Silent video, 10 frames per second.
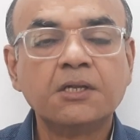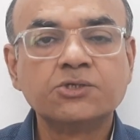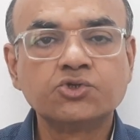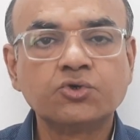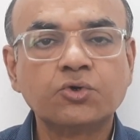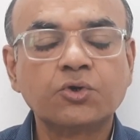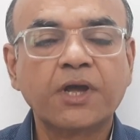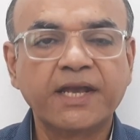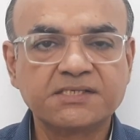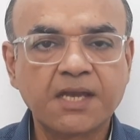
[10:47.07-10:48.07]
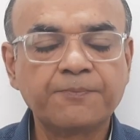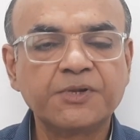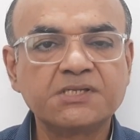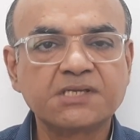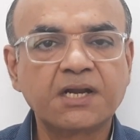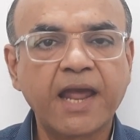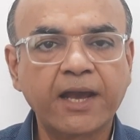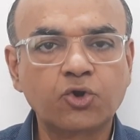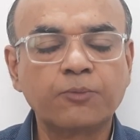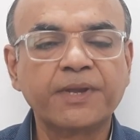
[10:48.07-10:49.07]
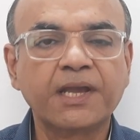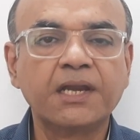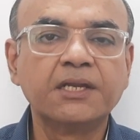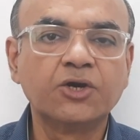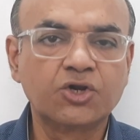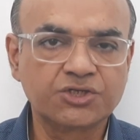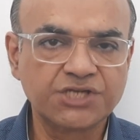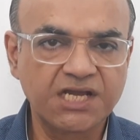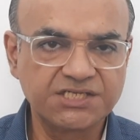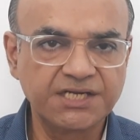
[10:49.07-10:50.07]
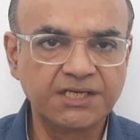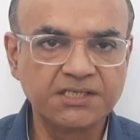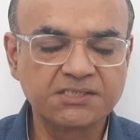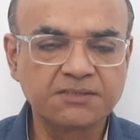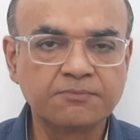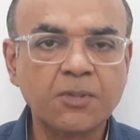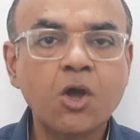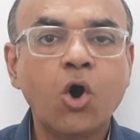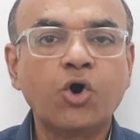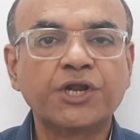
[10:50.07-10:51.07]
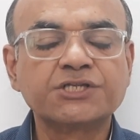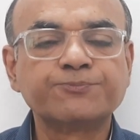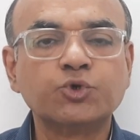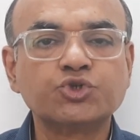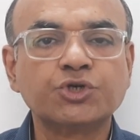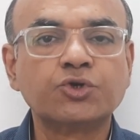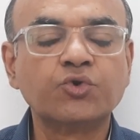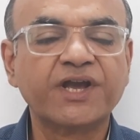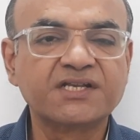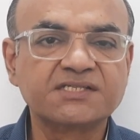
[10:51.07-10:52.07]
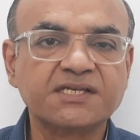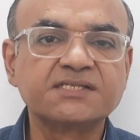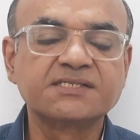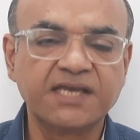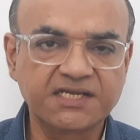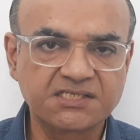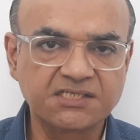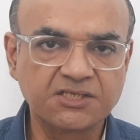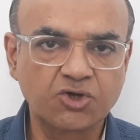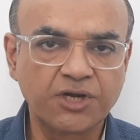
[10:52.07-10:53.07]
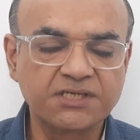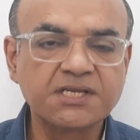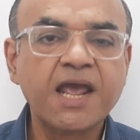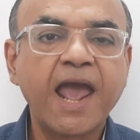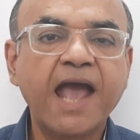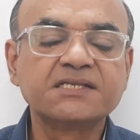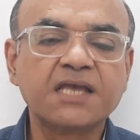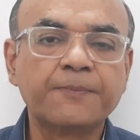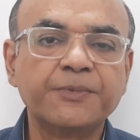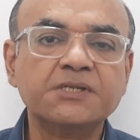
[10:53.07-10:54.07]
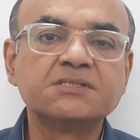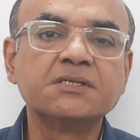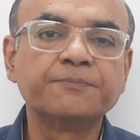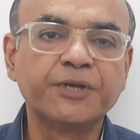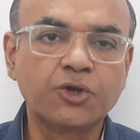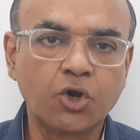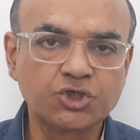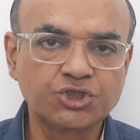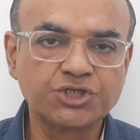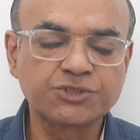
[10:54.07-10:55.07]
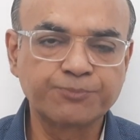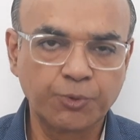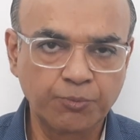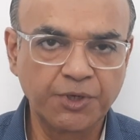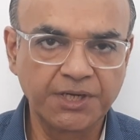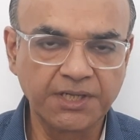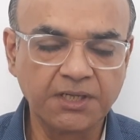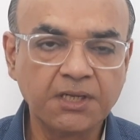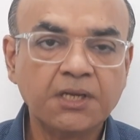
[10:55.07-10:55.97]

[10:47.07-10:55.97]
So examples are acromegaly or gigantism, or exposure to excess sex steroids, as happens in precocious puberty.